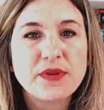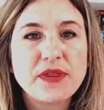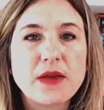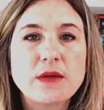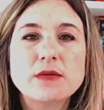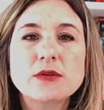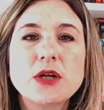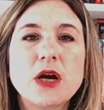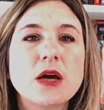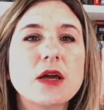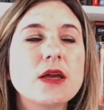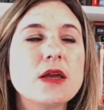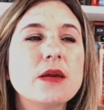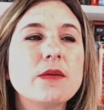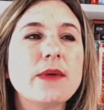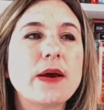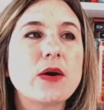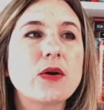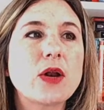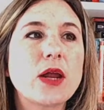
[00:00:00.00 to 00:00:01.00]
But they were
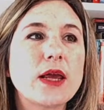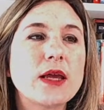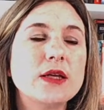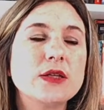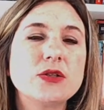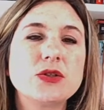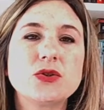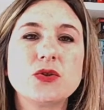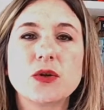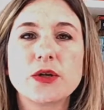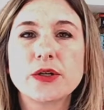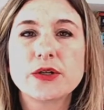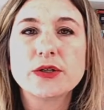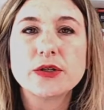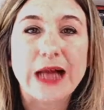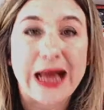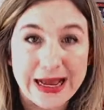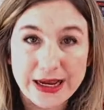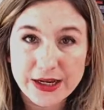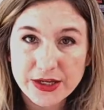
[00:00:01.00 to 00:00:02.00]
talking about
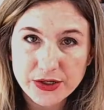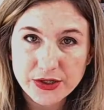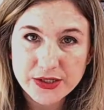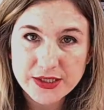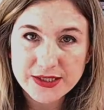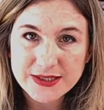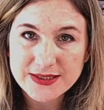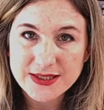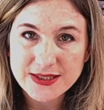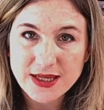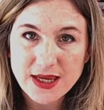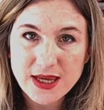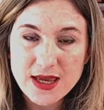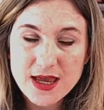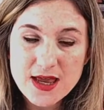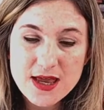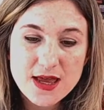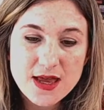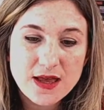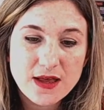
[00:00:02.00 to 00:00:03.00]
historical
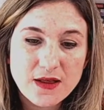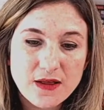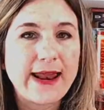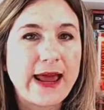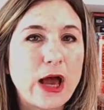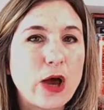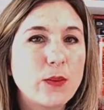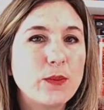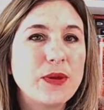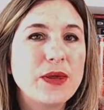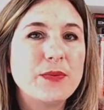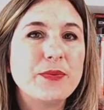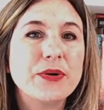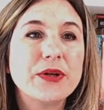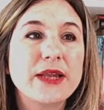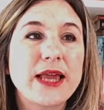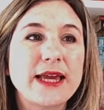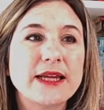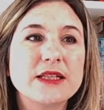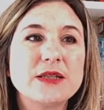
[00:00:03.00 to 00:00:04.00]
accuracy and how
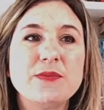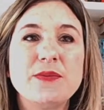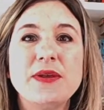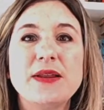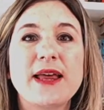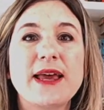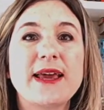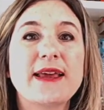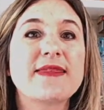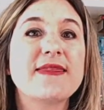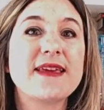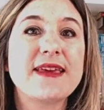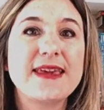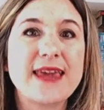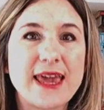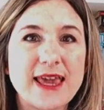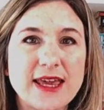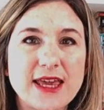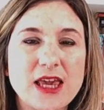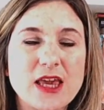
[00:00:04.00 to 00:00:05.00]
people like to be like the
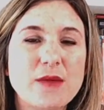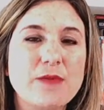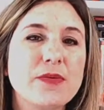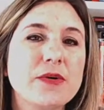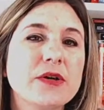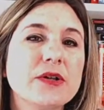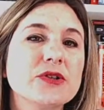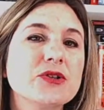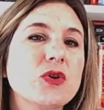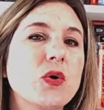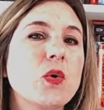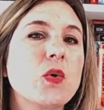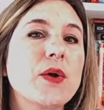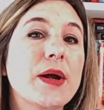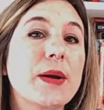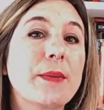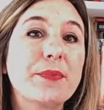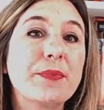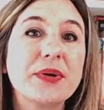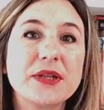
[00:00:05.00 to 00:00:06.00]
gatekeepers
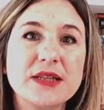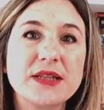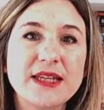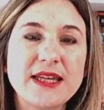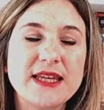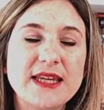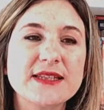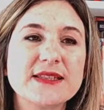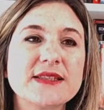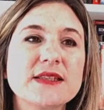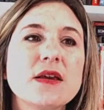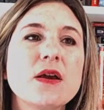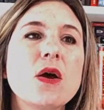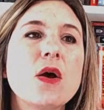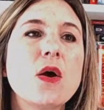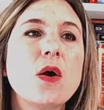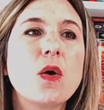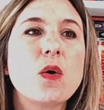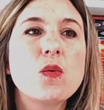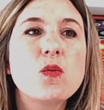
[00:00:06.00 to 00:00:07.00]
or police
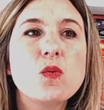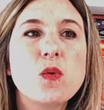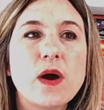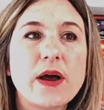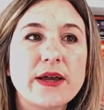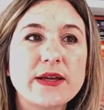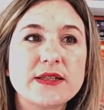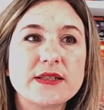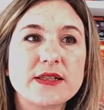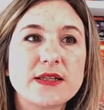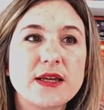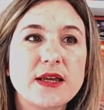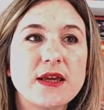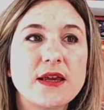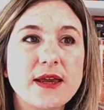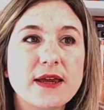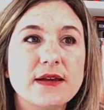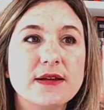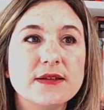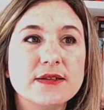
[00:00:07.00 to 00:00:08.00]
what
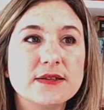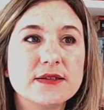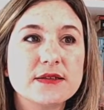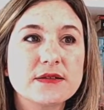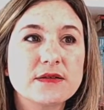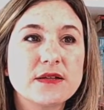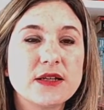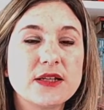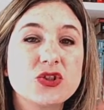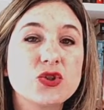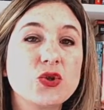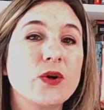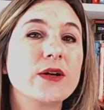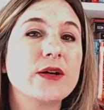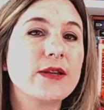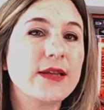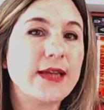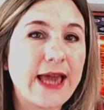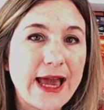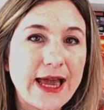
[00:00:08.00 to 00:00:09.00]
is
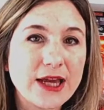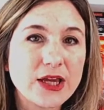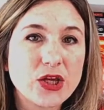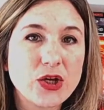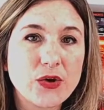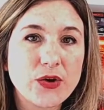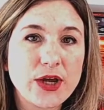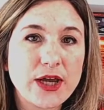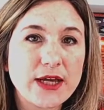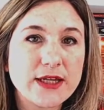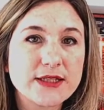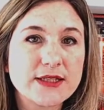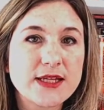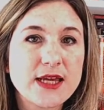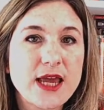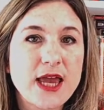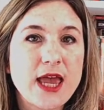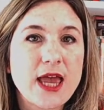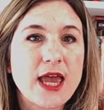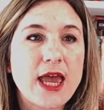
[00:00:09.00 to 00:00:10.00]
historically
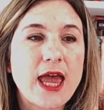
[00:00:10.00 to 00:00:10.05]
accurate